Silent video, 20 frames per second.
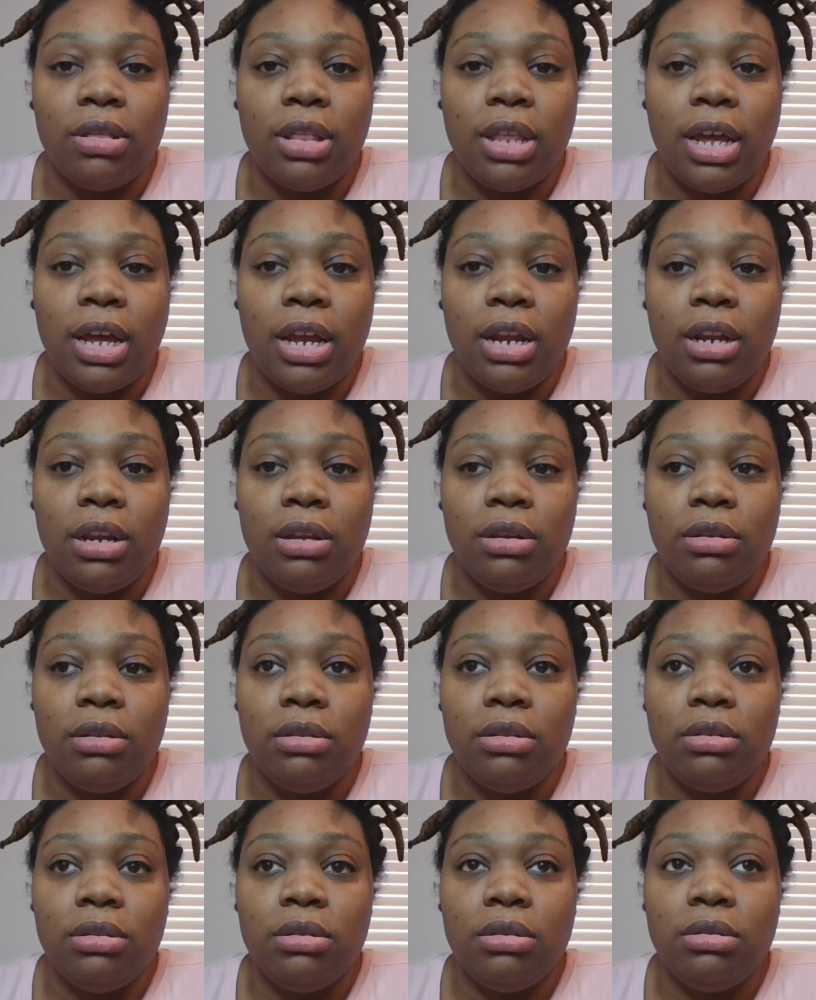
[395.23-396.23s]
that
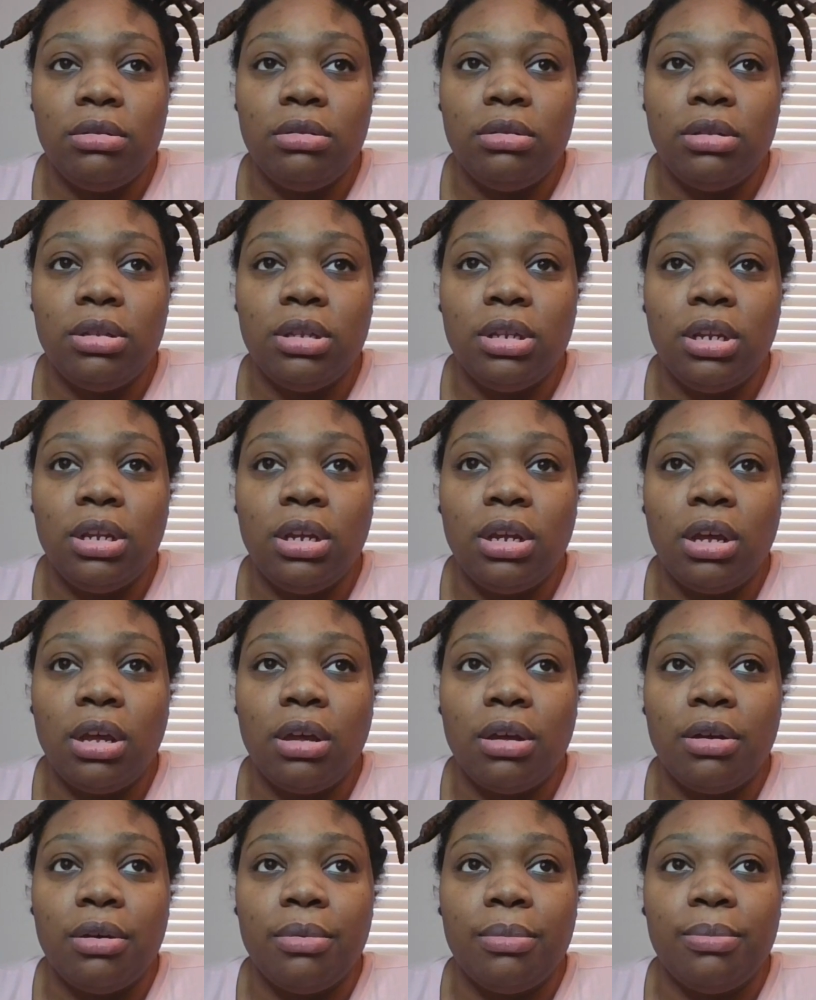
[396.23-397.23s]

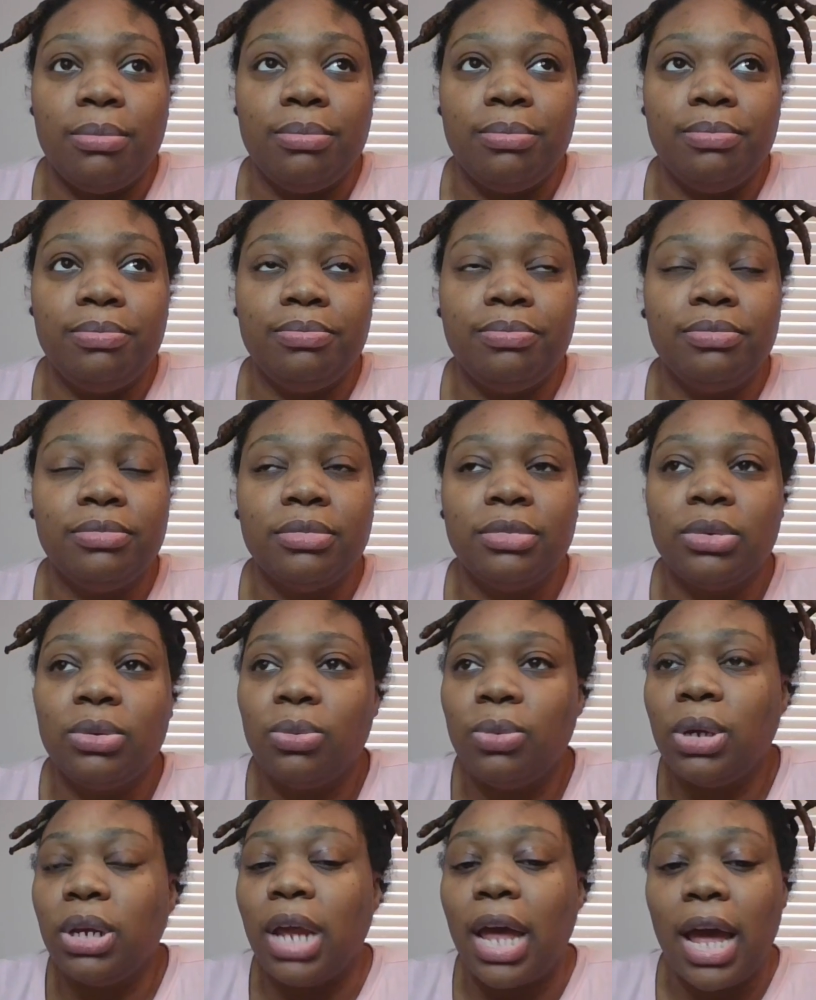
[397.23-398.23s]
um
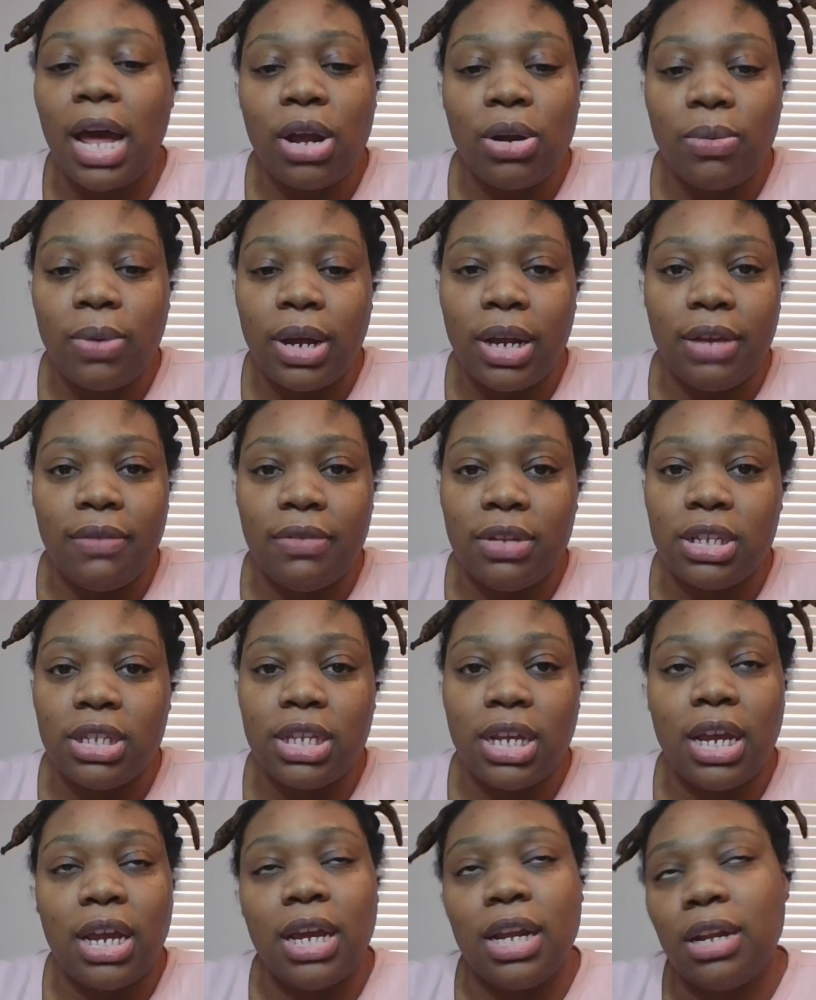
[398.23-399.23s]
how do I even
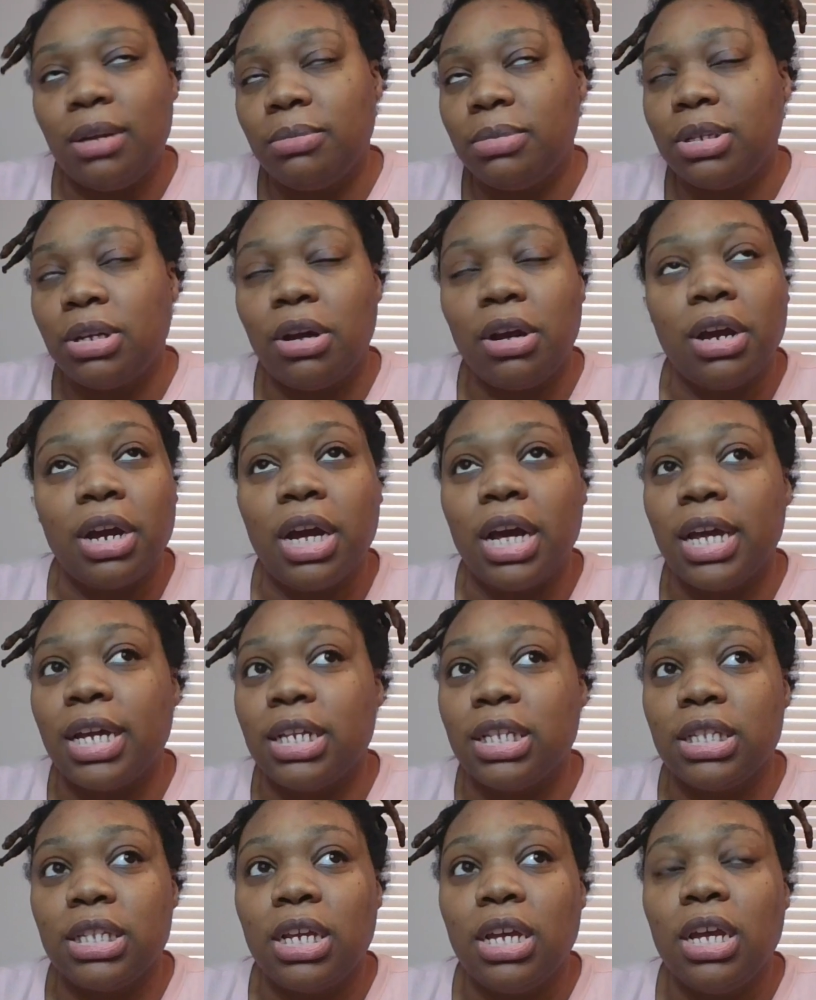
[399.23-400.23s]
say it? I'm sorry
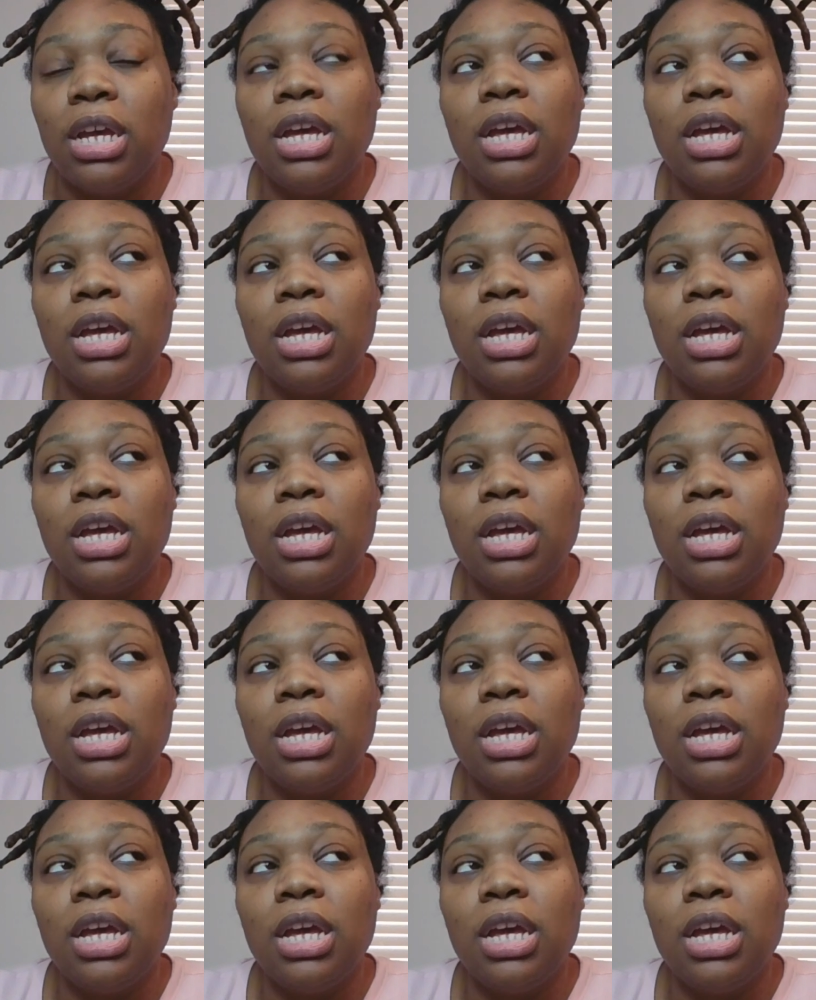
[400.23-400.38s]
guys.